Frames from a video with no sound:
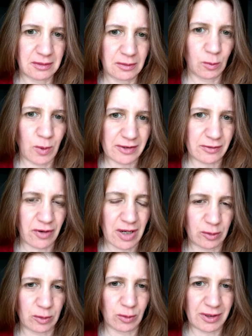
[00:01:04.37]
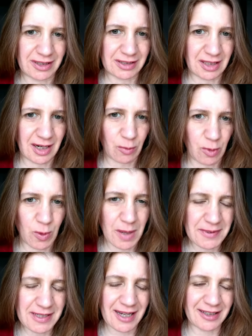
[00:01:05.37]
ways of how to do it is in our
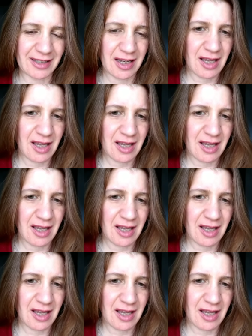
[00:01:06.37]
website.